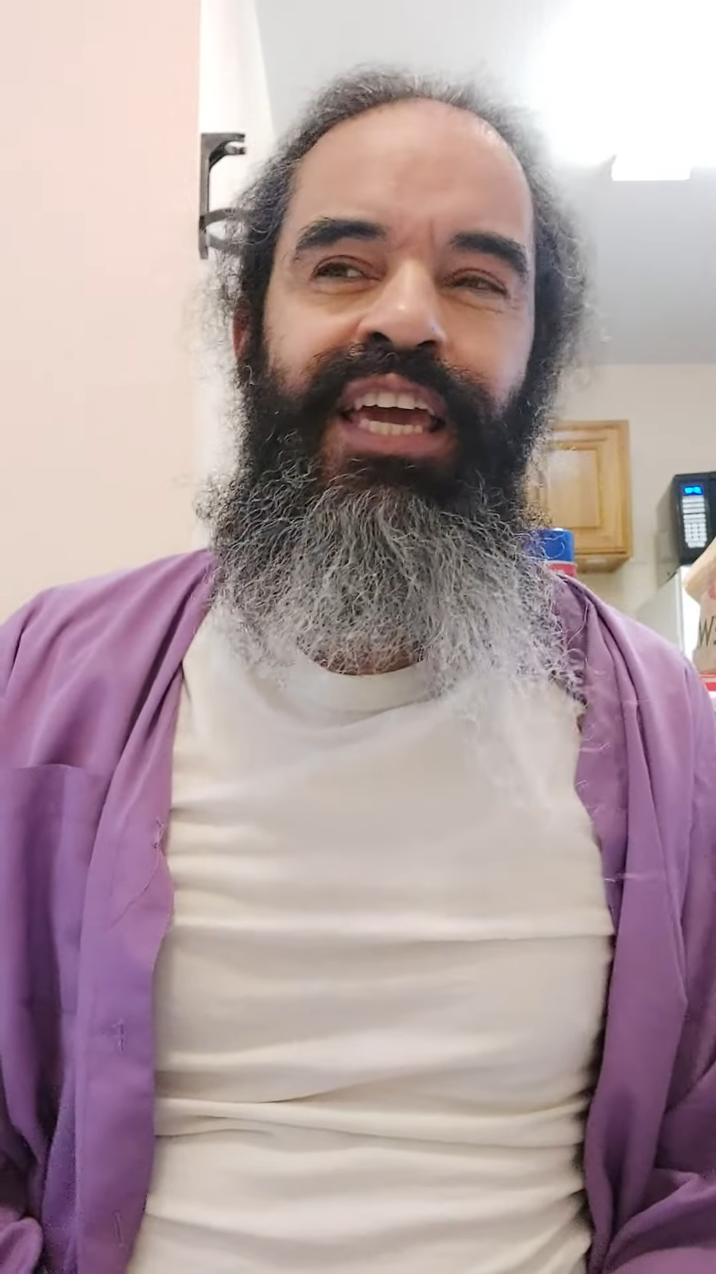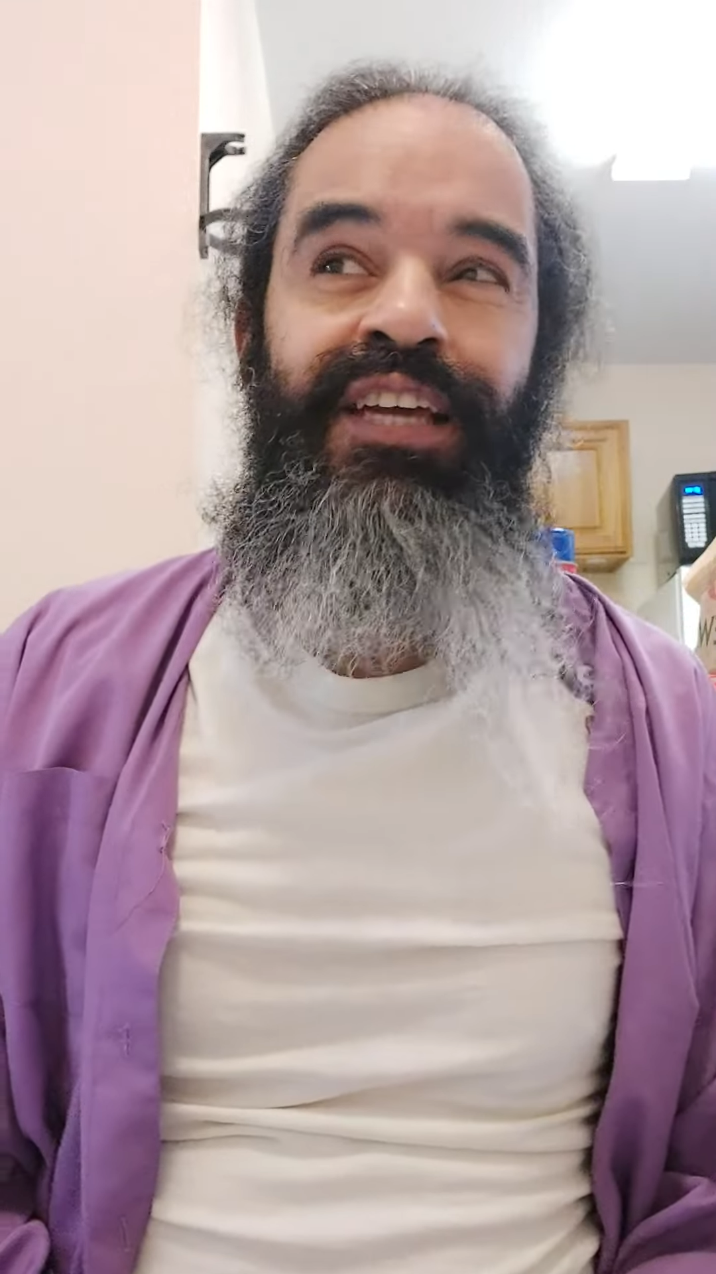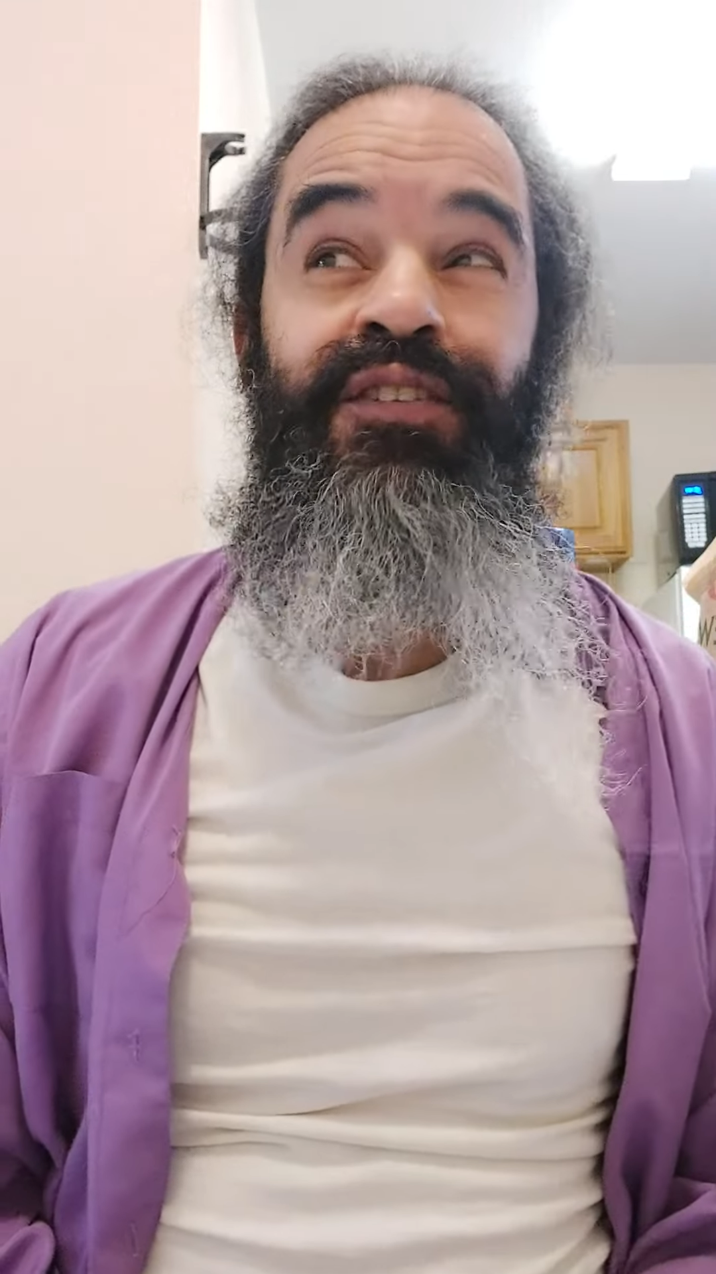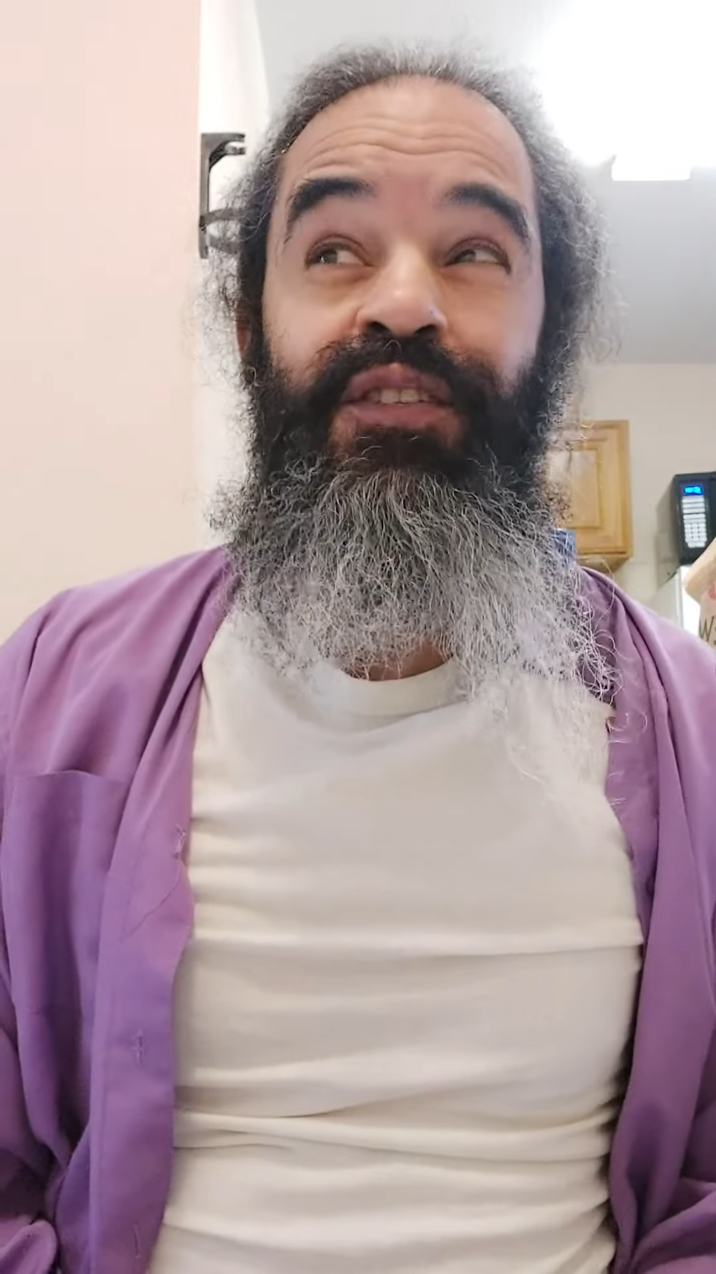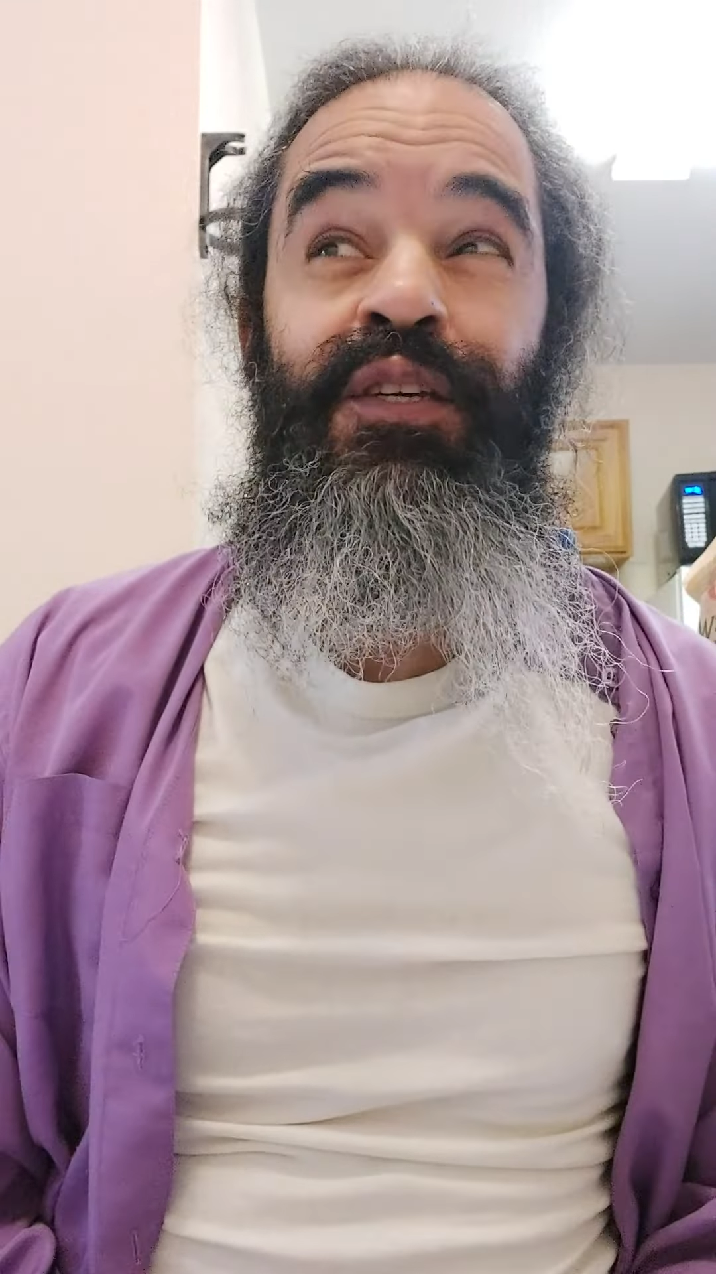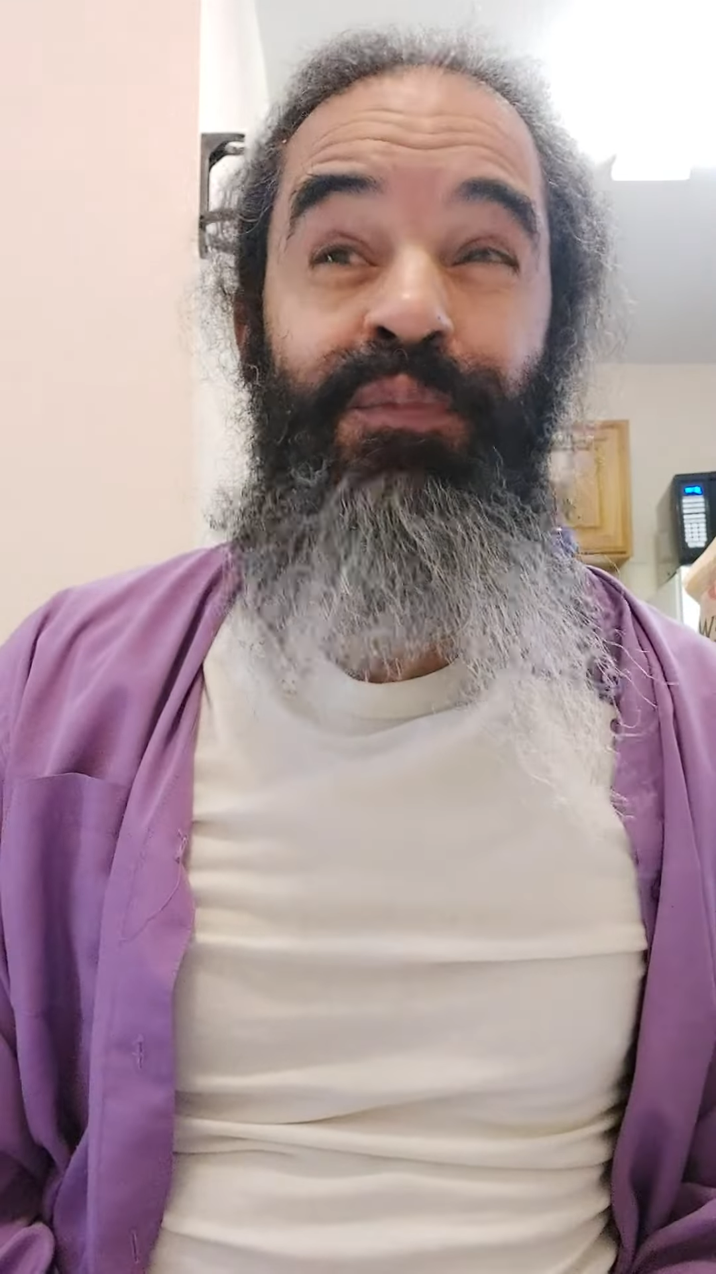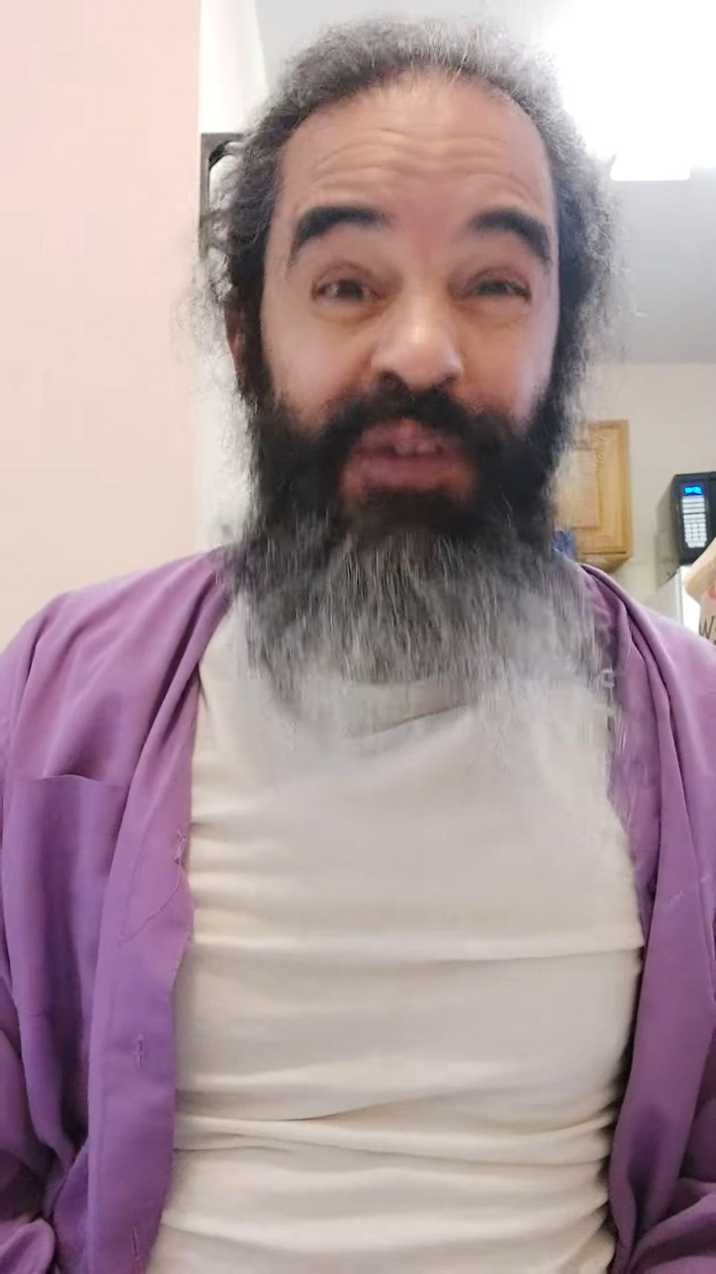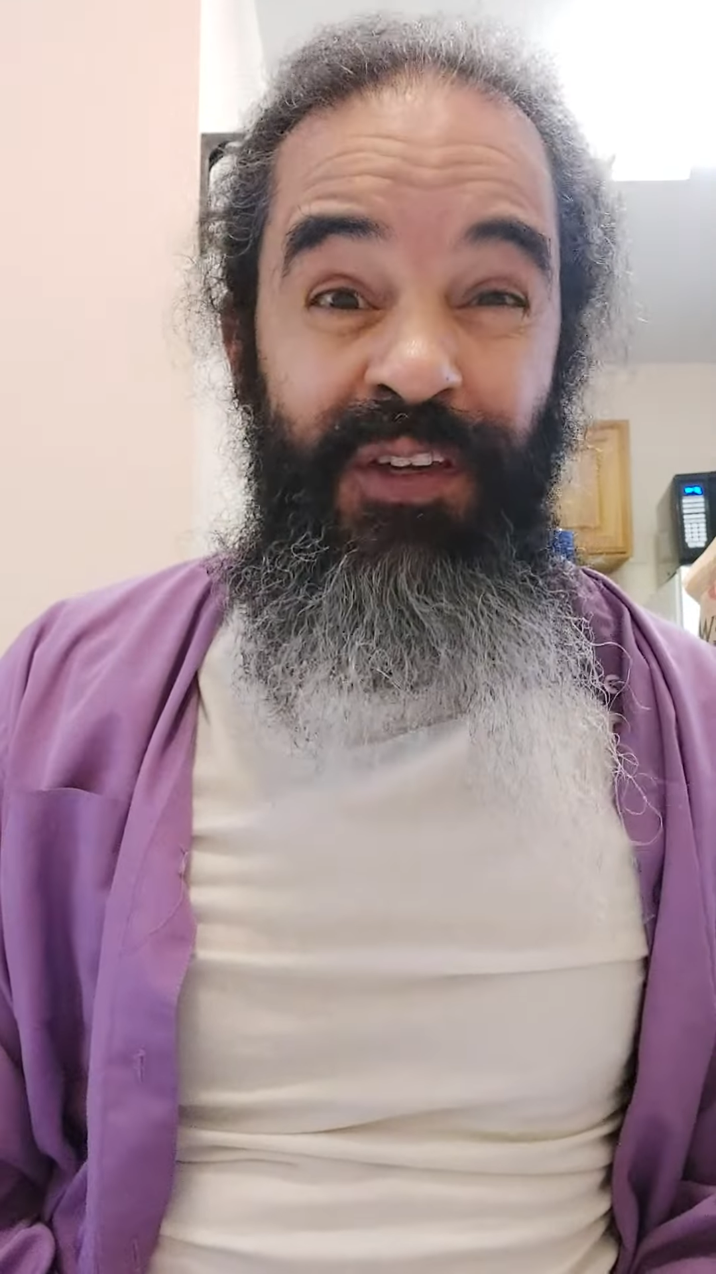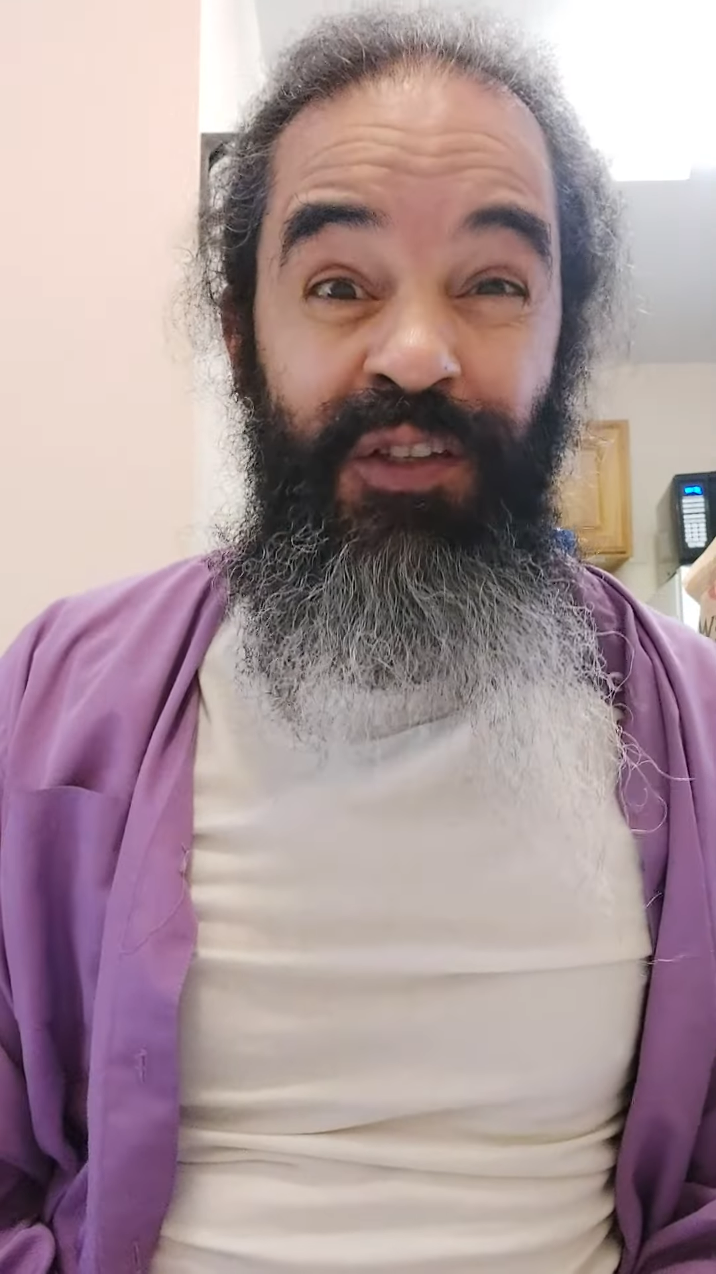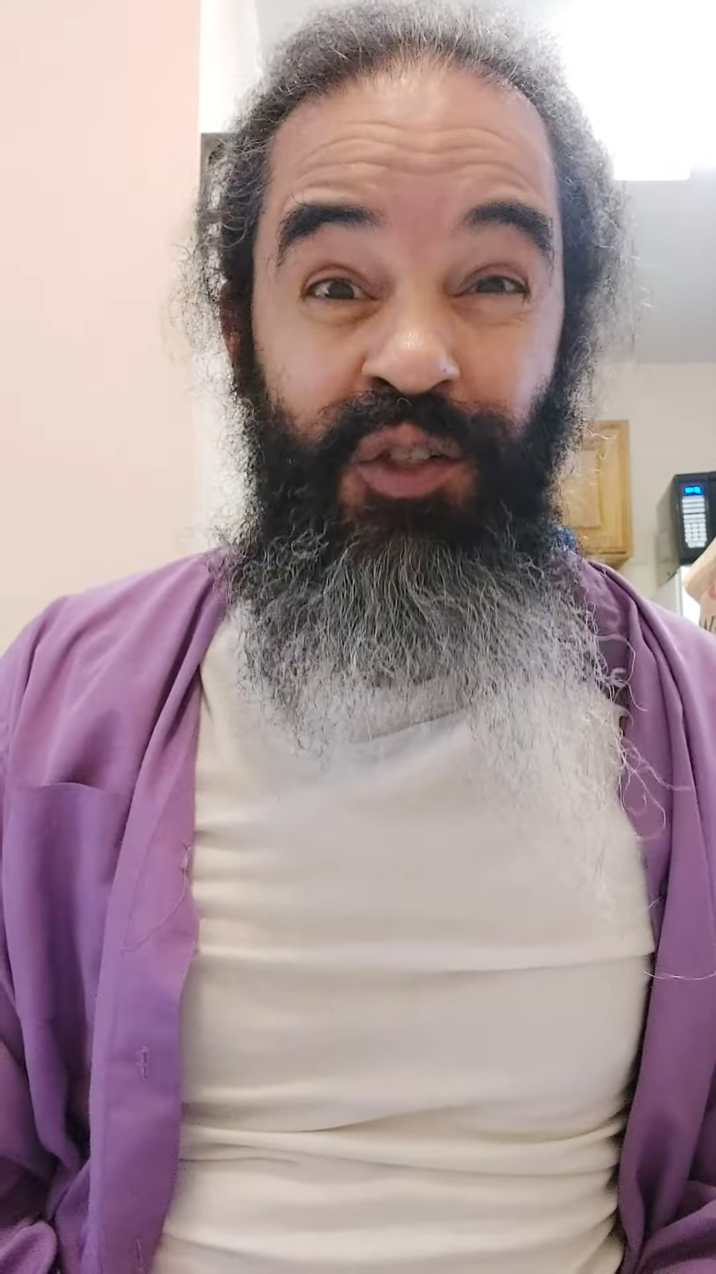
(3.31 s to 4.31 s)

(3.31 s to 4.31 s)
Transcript: ACP